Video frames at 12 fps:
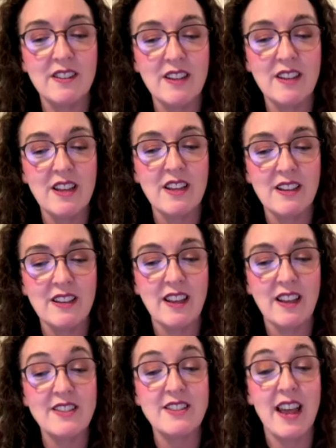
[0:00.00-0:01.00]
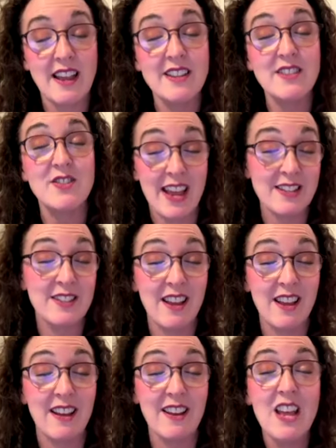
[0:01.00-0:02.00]
dance and, and, and dance.
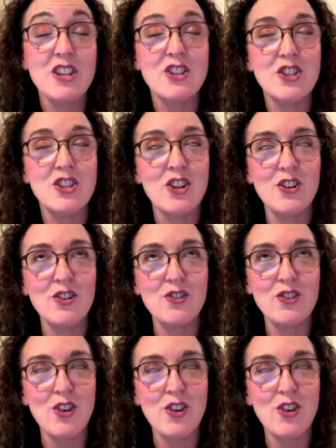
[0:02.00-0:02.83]
Yeah. Do you